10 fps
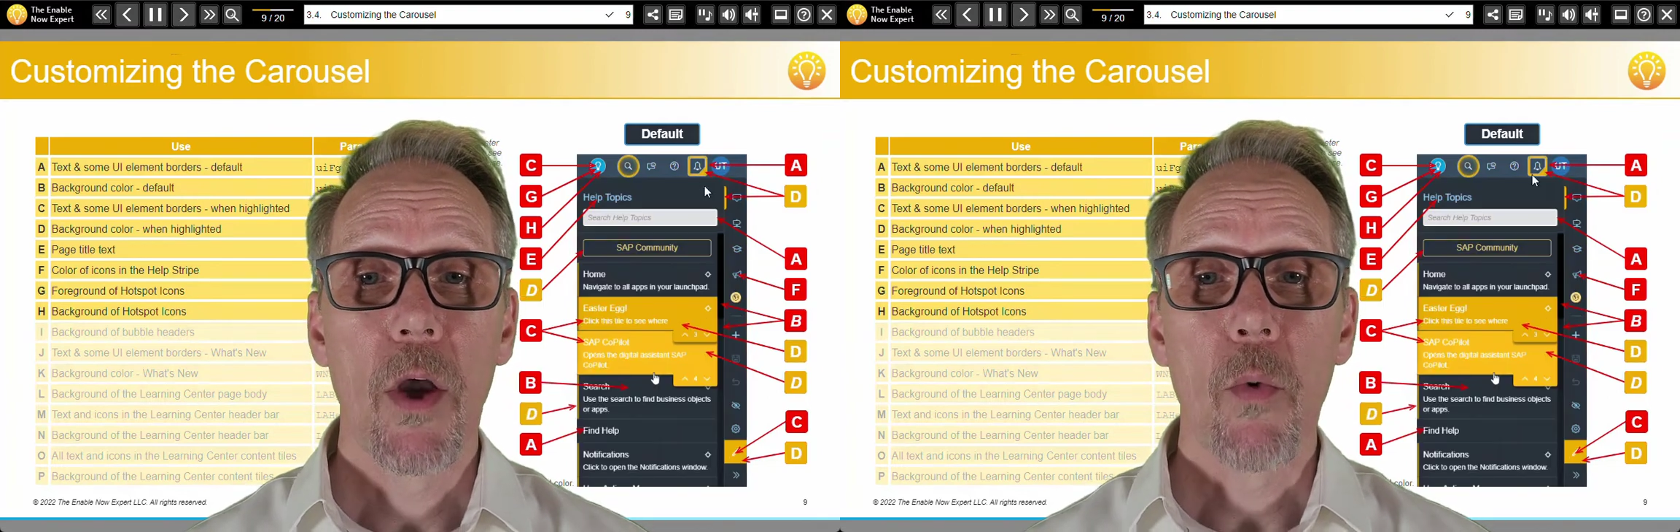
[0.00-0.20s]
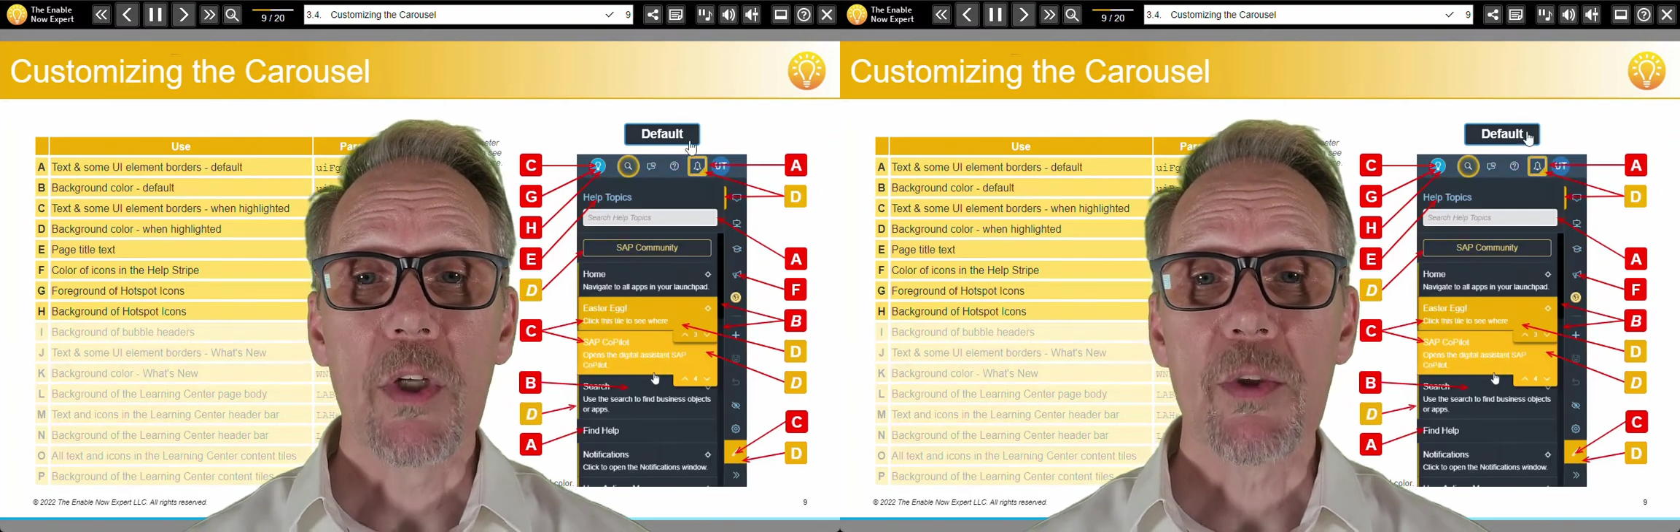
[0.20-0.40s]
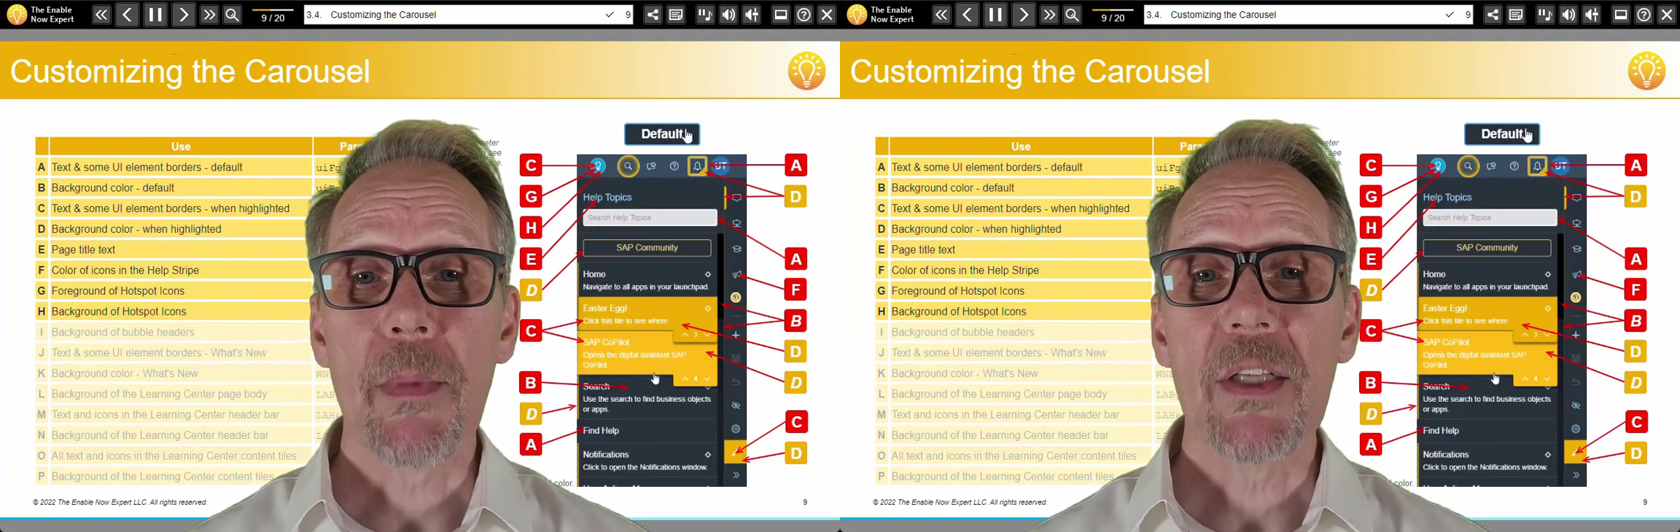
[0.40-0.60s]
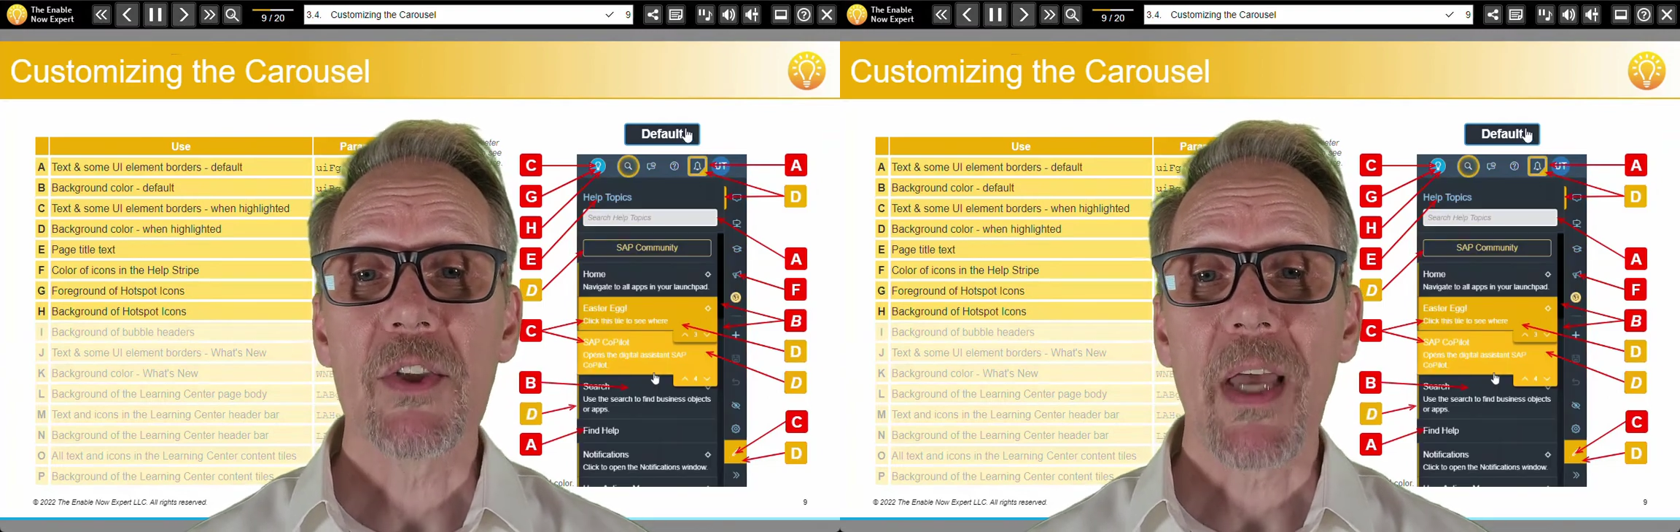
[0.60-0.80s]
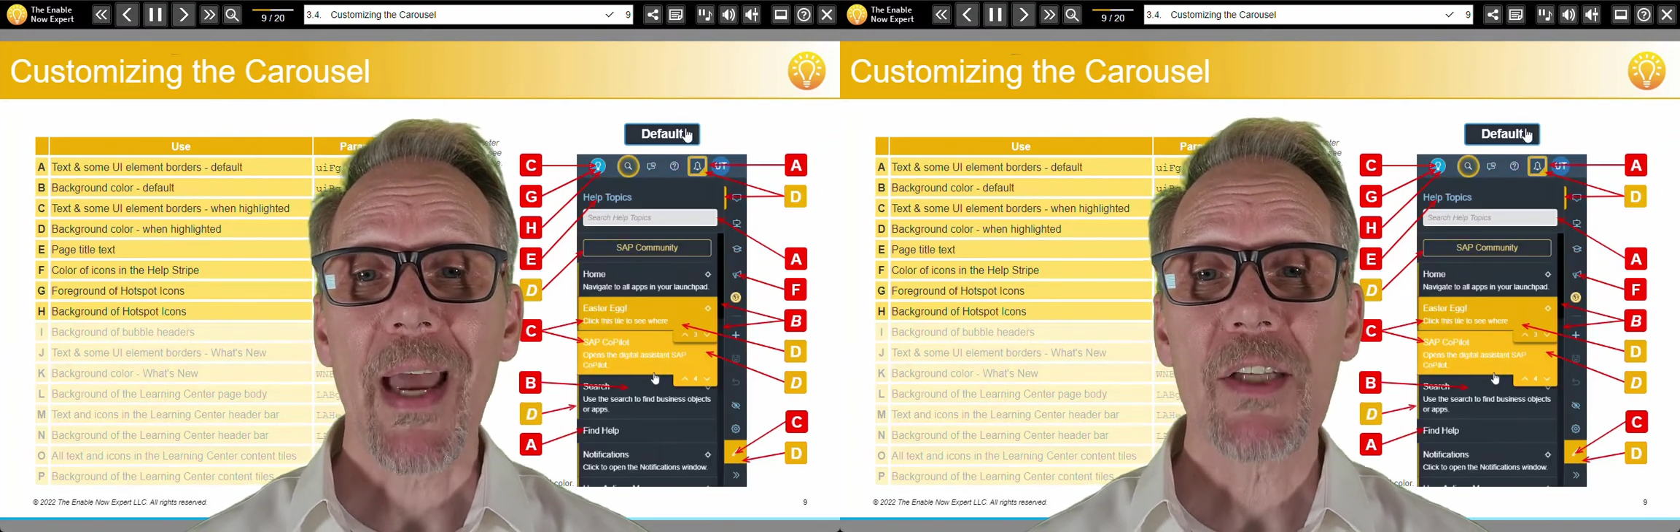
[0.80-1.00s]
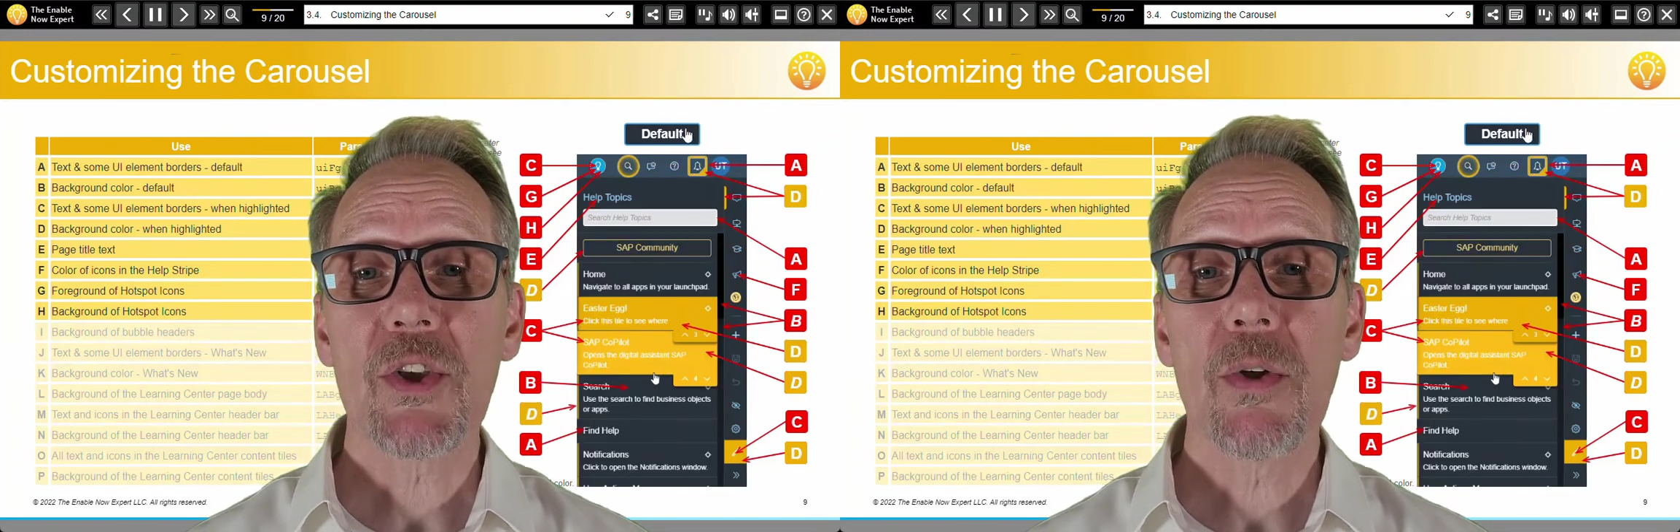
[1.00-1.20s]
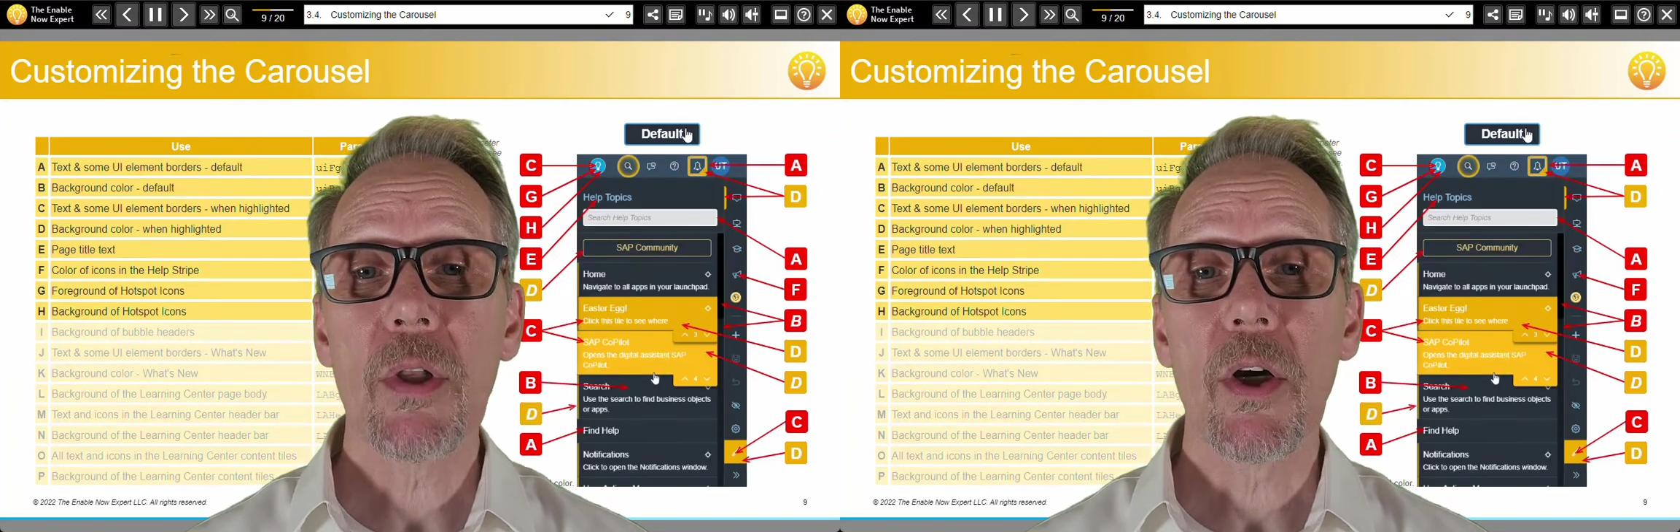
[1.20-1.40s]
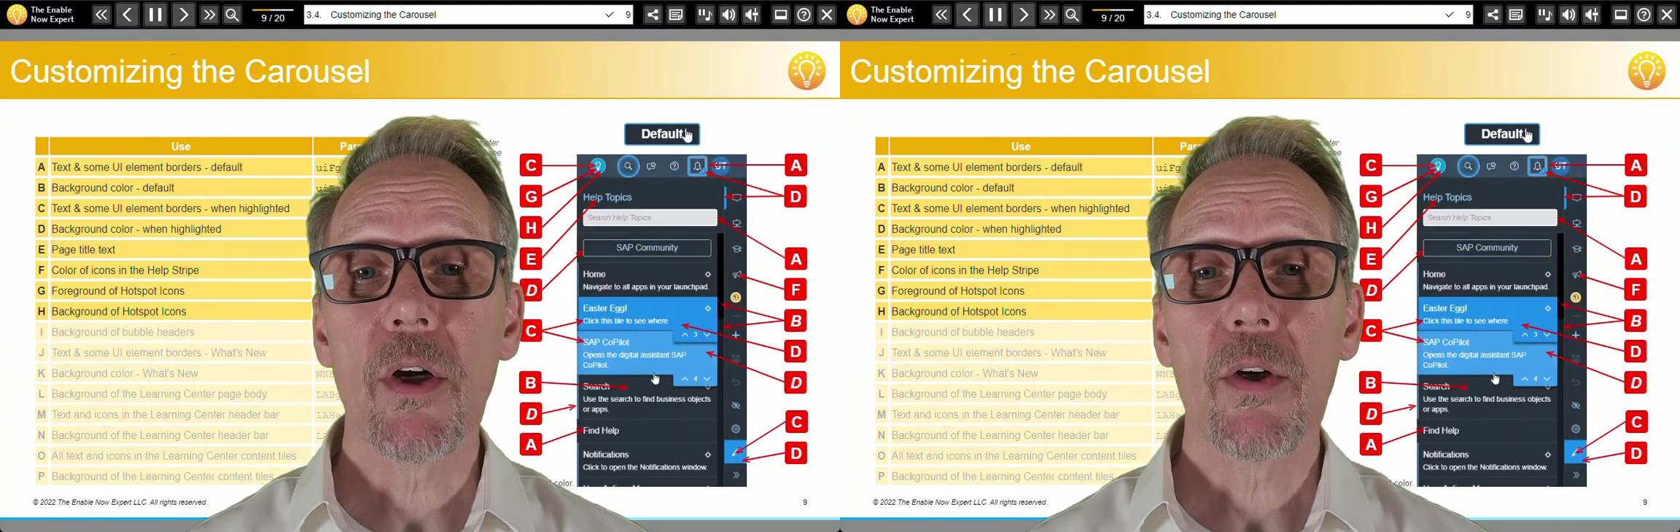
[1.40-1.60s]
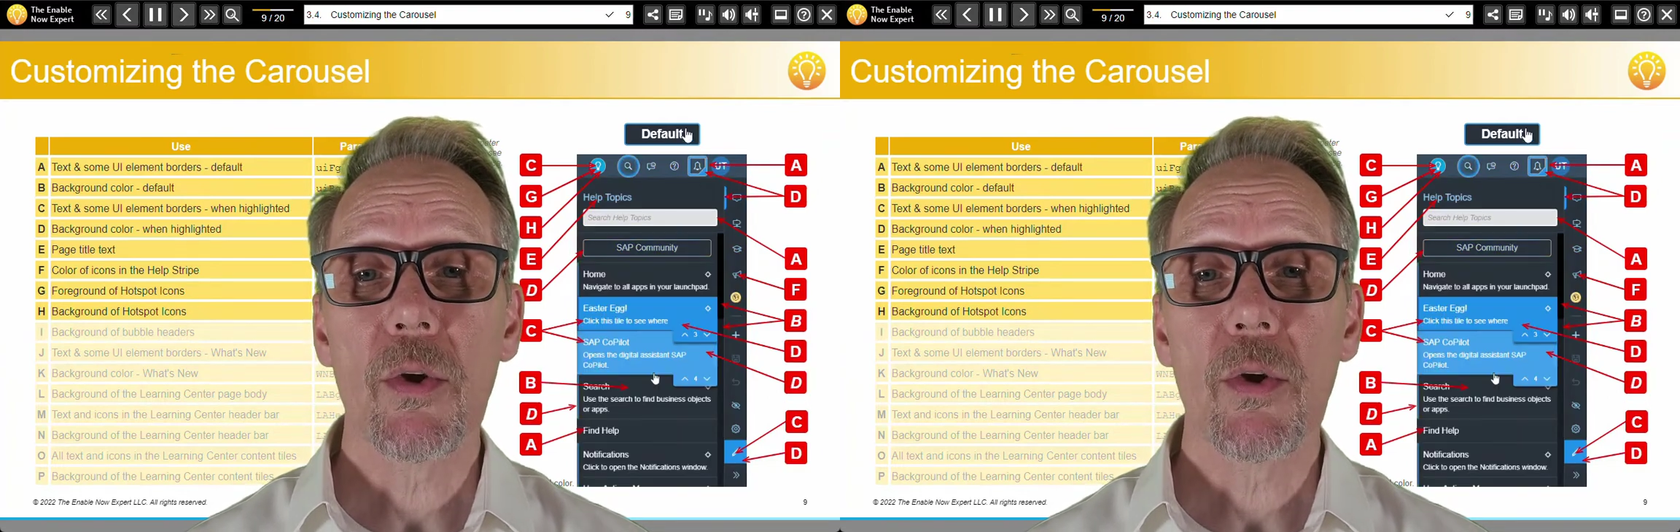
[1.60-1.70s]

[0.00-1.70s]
which means that as you learn,